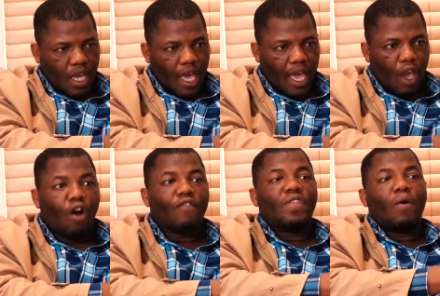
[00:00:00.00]
Uh,
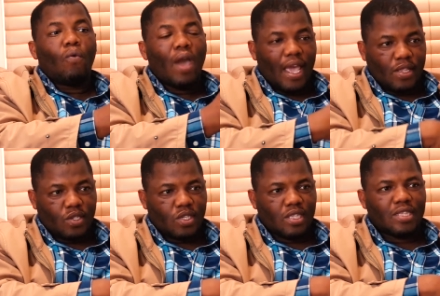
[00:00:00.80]
of the
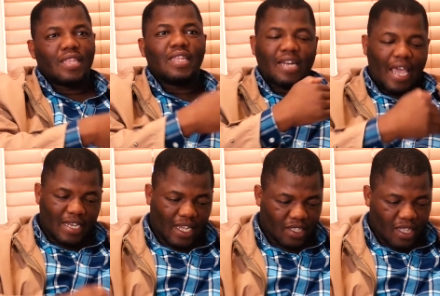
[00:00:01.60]
words. The, the,
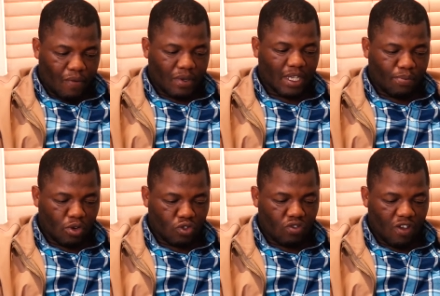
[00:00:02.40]
writers, they were
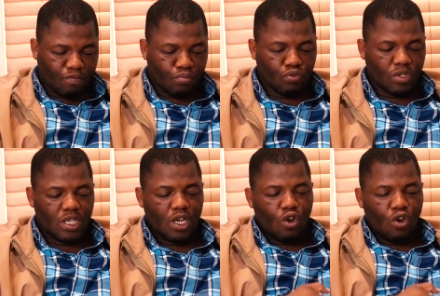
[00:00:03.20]
supposed to have put